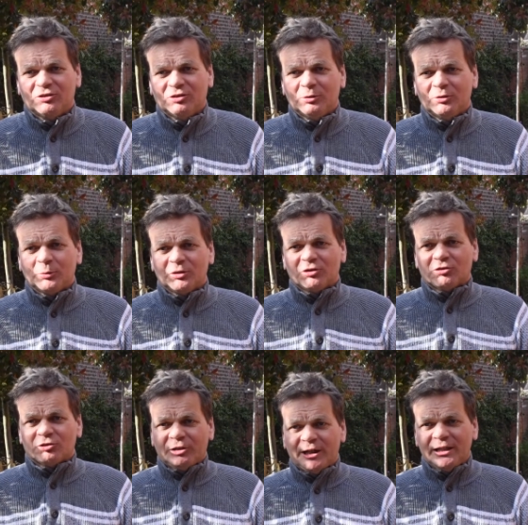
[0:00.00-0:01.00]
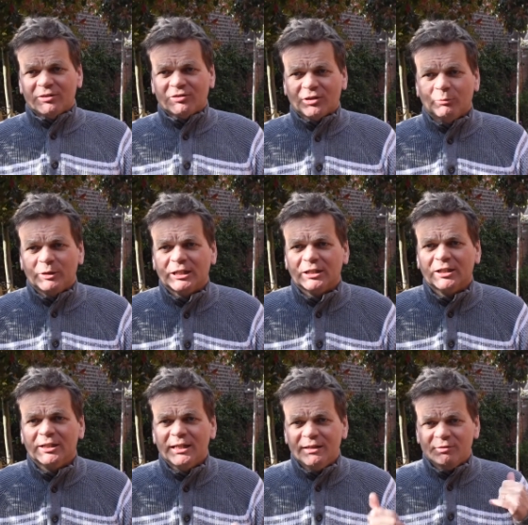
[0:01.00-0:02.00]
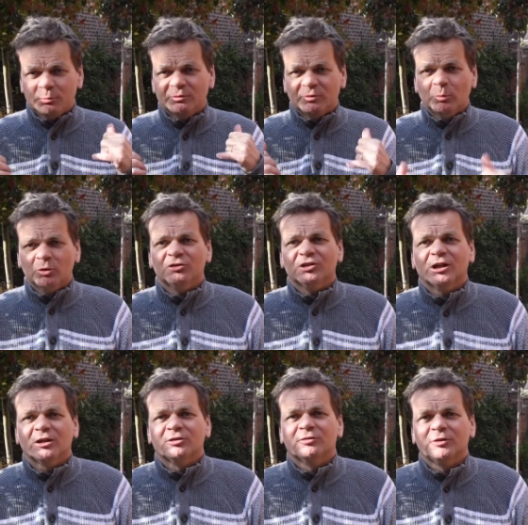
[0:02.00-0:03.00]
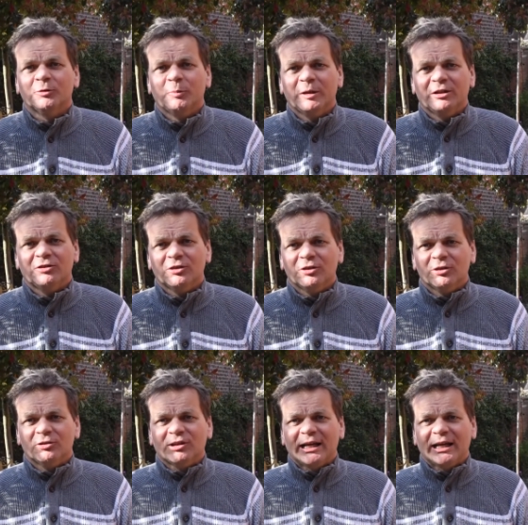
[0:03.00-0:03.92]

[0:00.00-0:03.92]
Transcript: to us, which is great, so we're going to leave you with a montage of your pictures,